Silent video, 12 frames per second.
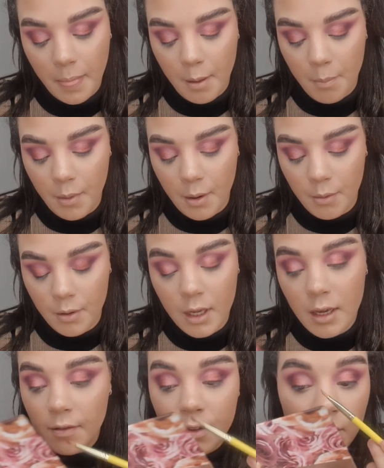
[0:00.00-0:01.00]
But
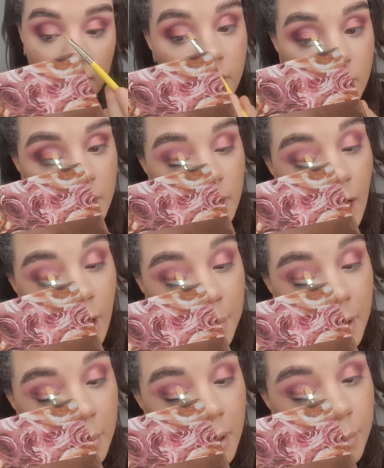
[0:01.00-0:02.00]
even just
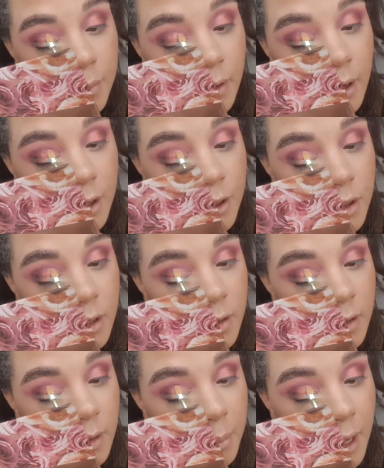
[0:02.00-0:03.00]
tapping my brush into
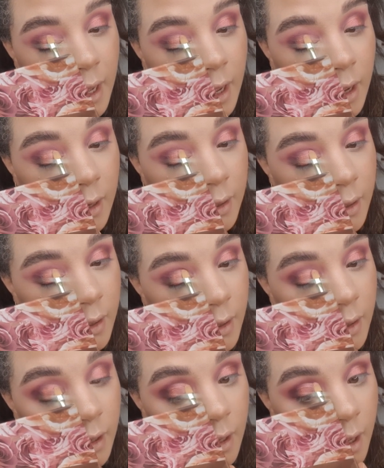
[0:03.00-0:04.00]
the pan,
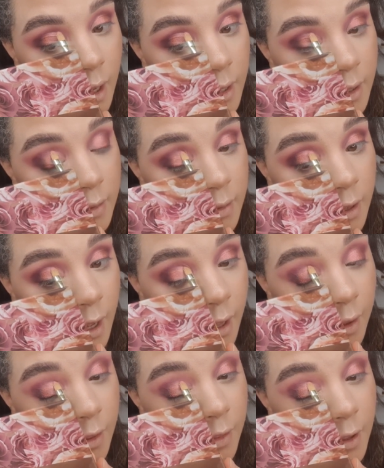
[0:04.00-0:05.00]
I can
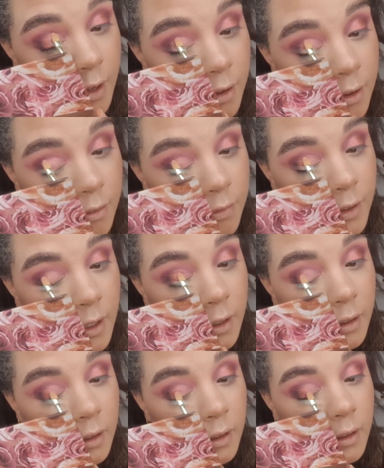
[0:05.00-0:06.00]
tell that they're gonna
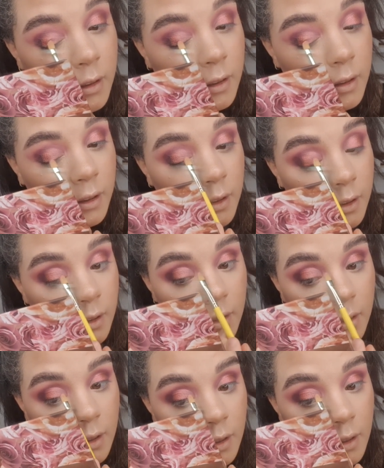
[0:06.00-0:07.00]
feel
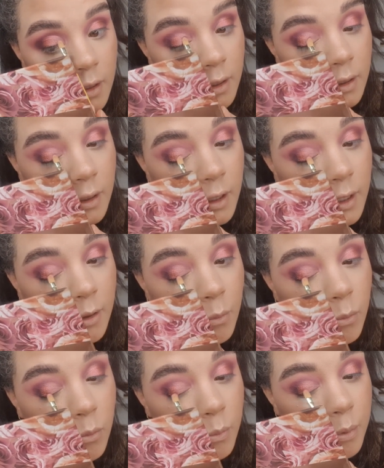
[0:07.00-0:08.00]
like
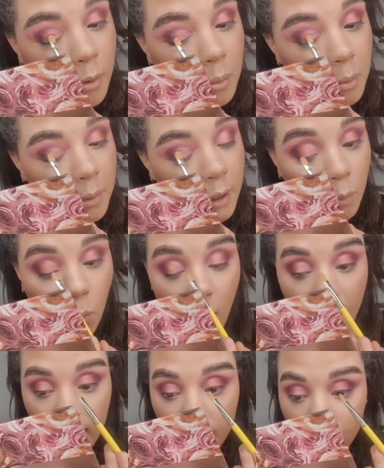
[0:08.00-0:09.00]
probably
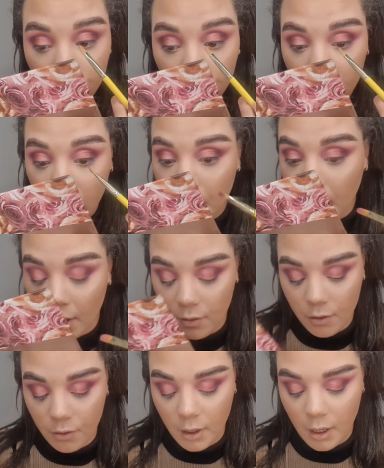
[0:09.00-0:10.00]
wet, really
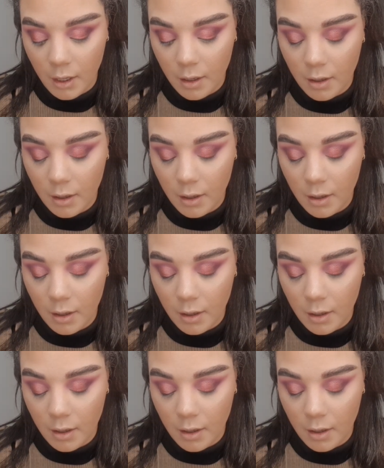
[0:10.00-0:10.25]
buttery.